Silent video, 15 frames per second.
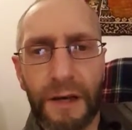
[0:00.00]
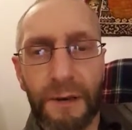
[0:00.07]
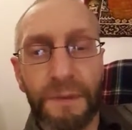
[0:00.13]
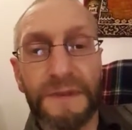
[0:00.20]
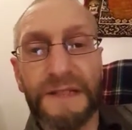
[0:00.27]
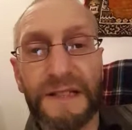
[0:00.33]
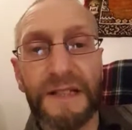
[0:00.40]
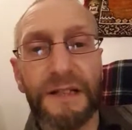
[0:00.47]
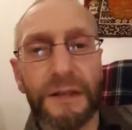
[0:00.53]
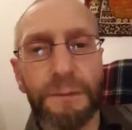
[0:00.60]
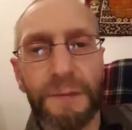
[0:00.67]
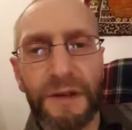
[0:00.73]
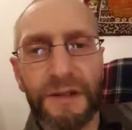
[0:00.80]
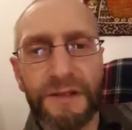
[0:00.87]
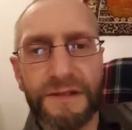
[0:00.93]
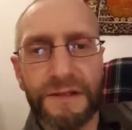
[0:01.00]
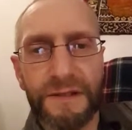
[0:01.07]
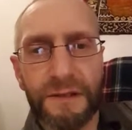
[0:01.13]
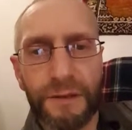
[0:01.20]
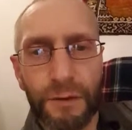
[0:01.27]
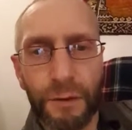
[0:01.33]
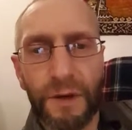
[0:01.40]
particular
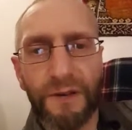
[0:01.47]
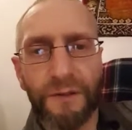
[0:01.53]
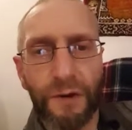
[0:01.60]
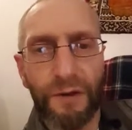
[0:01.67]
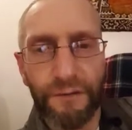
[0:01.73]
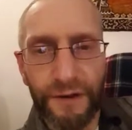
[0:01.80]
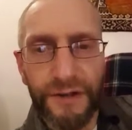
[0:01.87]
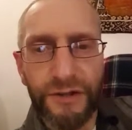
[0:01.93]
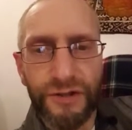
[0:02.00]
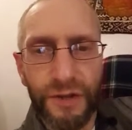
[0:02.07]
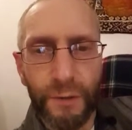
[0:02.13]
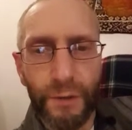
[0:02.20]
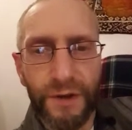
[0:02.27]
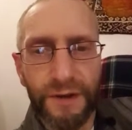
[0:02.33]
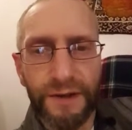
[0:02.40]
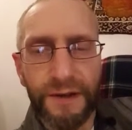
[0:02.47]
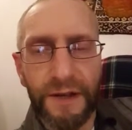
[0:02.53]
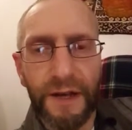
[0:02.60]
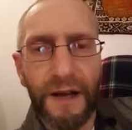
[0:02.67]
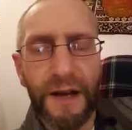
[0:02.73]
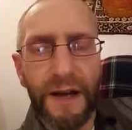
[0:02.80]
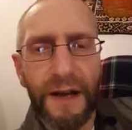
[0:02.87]
person who I've got a friendship with.
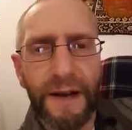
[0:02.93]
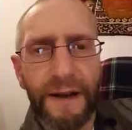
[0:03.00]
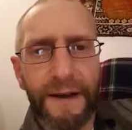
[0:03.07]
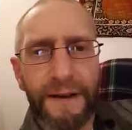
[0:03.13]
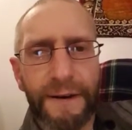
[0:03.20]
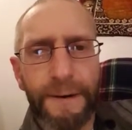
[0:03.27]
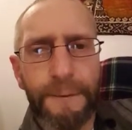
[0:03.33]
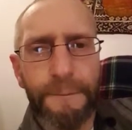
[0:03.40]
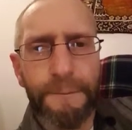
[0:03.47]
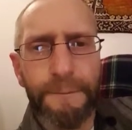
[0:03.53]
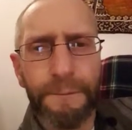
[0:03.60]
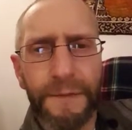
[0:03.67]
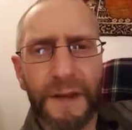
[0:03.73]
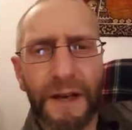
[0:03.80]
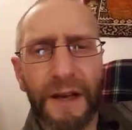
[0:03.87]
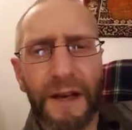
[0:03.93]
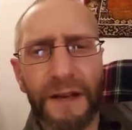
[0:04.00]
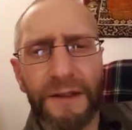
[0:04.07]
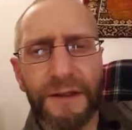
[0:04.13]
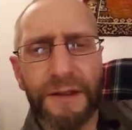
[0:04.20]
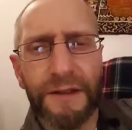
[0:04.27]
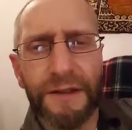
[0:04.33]
And
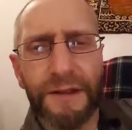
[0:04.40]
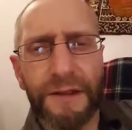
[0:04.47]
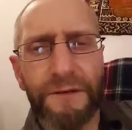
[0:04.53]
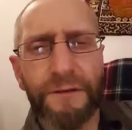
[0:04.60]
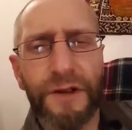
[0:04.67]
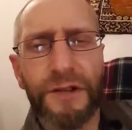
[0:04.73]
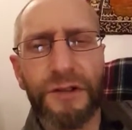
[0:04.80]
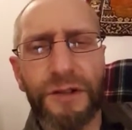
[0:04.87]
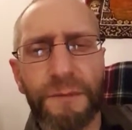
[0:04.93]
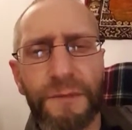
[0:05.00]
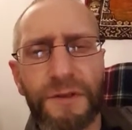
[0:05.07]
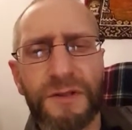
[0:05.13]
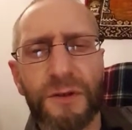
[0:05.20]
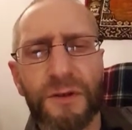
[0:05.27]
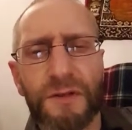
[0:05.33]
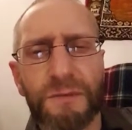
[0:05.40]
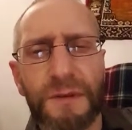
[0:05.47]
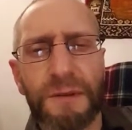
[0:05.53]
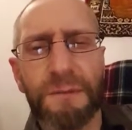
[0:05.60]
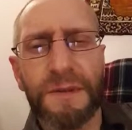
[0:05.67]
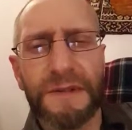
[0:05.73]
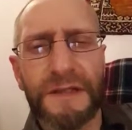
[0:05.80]
the friendship has always
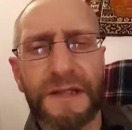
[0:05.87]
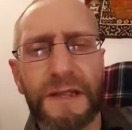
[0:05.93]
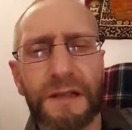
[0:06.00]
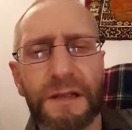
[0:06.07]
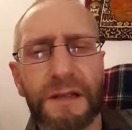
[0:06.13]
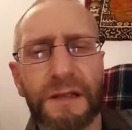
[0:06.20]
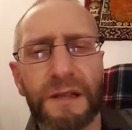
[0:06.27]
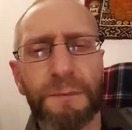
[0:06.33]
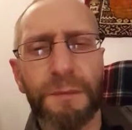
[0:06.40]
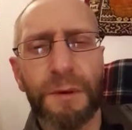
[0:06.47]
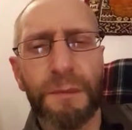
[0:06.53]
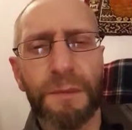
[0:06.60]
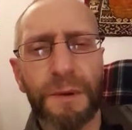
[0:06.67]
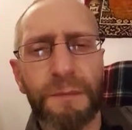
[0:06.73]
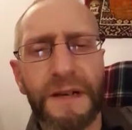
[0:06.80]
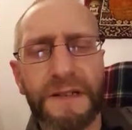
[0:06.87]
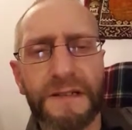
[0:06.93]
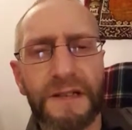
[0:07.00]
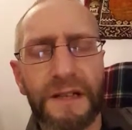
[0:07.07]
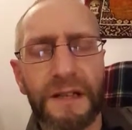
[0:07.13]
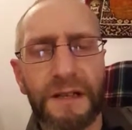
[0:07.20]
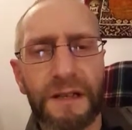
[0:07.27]
been particularly
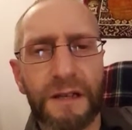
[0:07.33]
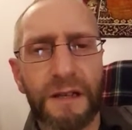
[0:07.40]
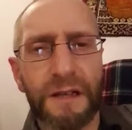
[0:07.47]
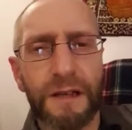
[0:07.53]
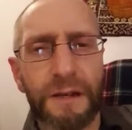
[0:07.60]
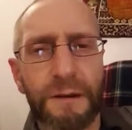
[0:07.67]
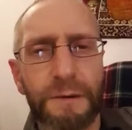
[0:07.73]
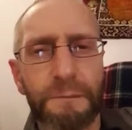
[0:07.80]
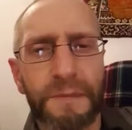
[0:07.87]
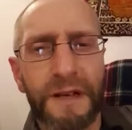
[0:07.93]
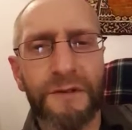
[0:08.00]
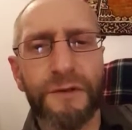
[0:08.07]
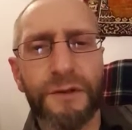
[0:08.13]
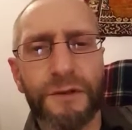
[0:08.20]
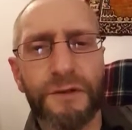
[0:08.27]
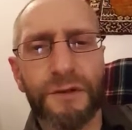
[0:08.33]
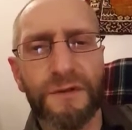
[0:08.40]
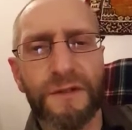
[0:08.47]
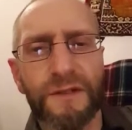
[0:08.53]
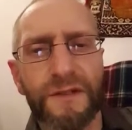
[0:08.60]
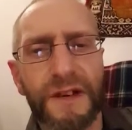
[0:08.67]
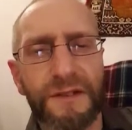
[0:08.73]
problematic by virtue
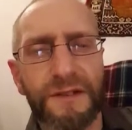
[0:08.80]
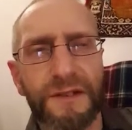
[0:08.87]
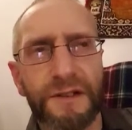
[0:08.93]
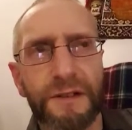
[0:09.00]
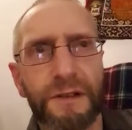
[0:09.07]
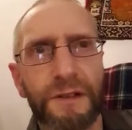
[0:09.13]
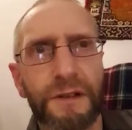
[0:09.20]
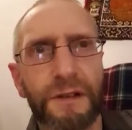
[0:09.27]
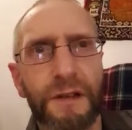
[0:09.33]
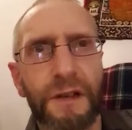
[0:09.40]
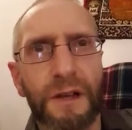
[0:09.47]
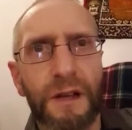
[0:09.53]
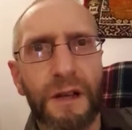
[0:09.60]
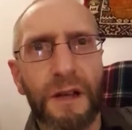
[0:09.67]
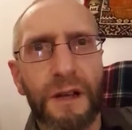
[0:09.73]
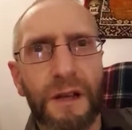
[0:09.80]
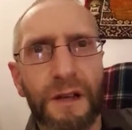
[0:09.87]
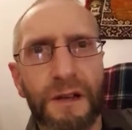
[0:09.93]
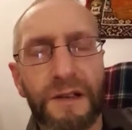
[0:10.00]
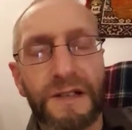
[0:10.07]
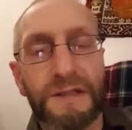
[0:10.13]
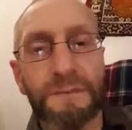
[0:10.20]
of the fact that
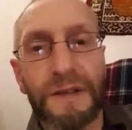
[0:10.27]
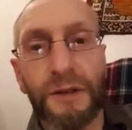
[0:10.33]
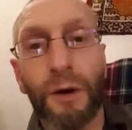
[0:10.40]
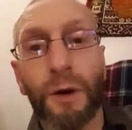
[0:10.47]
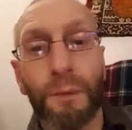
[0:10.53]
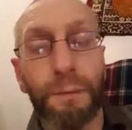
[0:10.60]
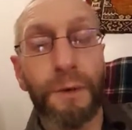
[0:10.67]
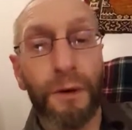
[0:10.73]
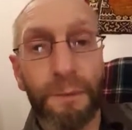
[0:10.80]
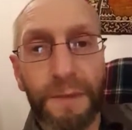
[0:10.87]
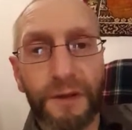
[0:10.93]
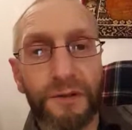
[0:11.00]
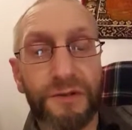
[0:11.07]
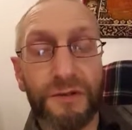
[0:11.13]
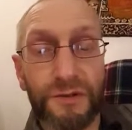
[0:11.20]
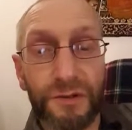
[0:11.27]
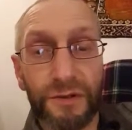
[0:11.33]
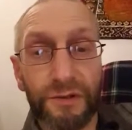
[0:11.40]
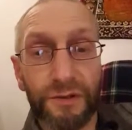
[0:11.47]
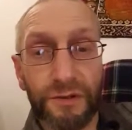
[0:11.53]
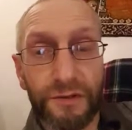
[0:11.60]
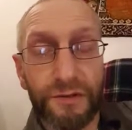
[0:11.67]
it's been an uphill
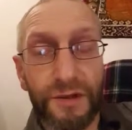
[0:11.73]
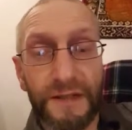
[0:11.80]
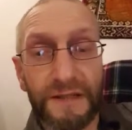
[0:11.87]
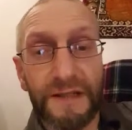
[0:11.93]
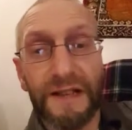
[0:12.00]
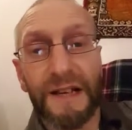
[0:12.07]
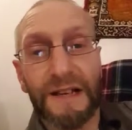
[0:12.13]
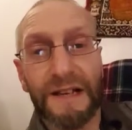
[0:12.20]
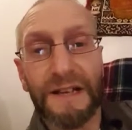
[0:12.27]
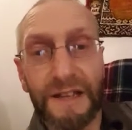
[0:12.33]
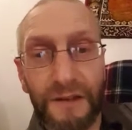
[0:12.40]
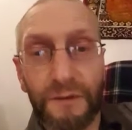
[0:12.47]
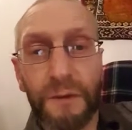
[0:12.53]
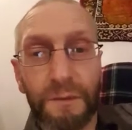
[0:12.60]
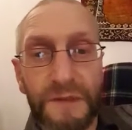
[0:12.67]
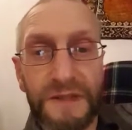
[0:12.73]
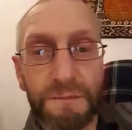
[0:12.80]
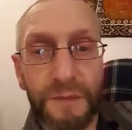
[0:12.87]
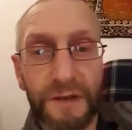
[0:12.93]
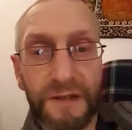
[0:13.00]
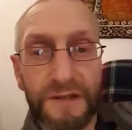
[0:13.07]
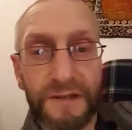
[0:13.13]
struggle trying to get anything from this
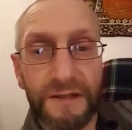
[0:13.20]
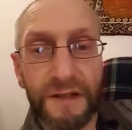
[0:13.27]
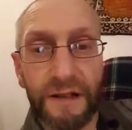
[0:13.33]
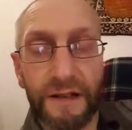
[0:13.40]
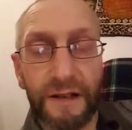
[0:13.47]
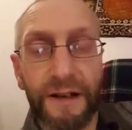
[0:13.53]
person.